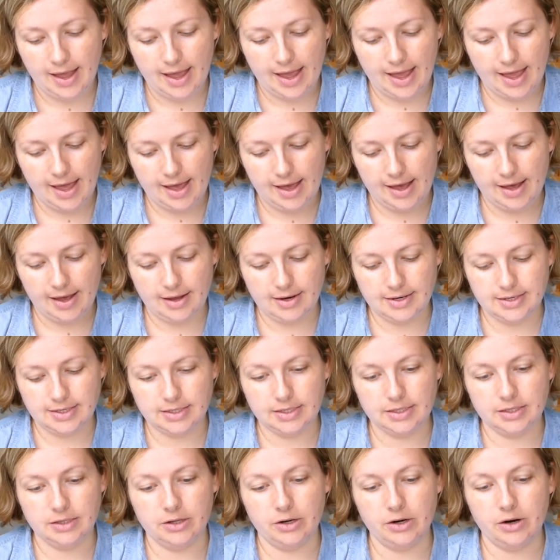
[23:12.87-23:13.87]
And
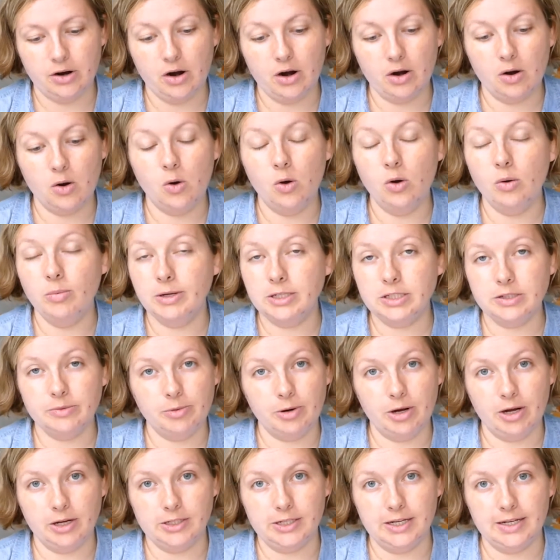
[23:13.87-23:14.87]
there are a whole bunch of
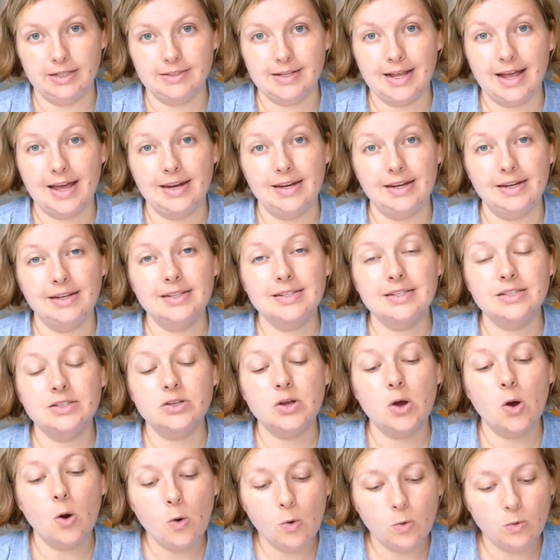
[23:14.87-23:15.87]
projects, and it is
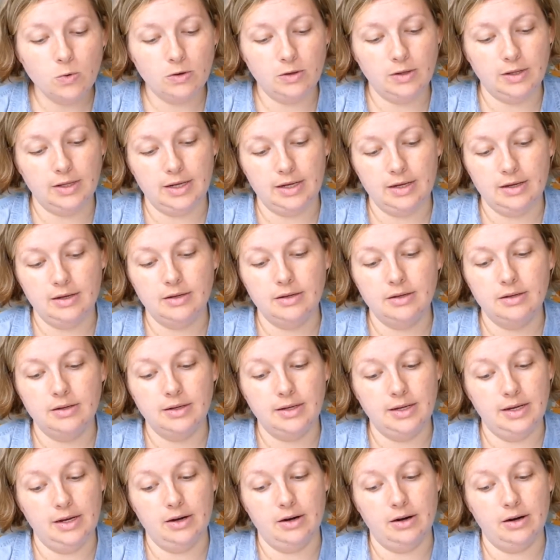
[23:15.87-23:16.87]
totally
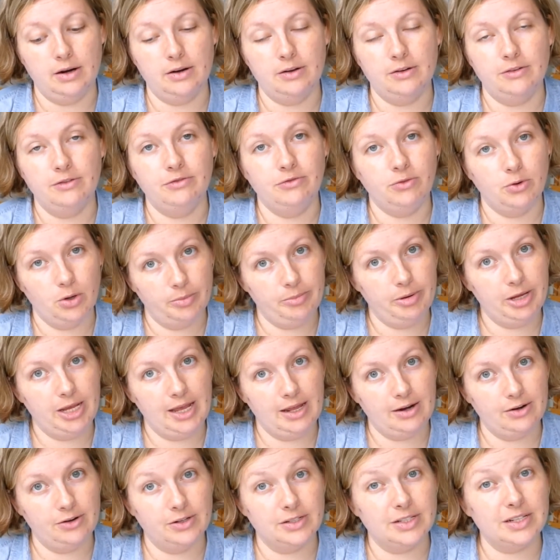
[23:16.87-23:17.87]
geared for
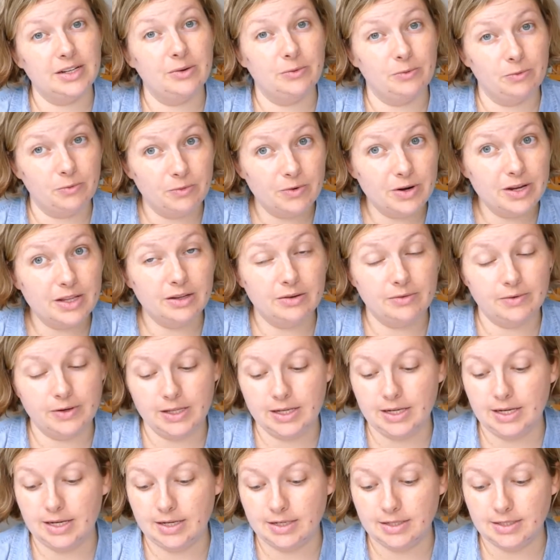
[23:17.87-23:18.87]
beginners. It really,
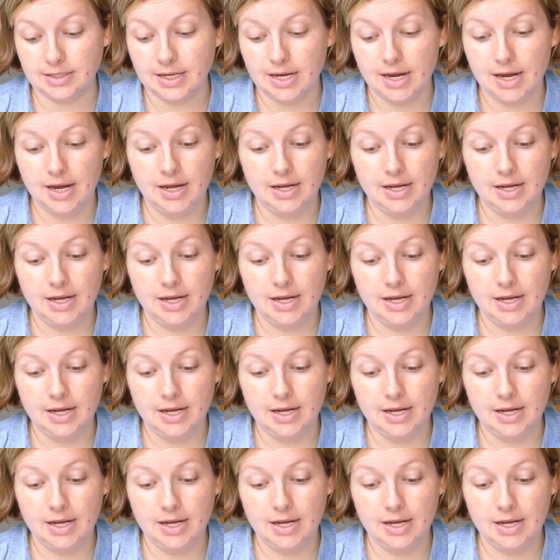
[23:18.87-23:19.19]
really is.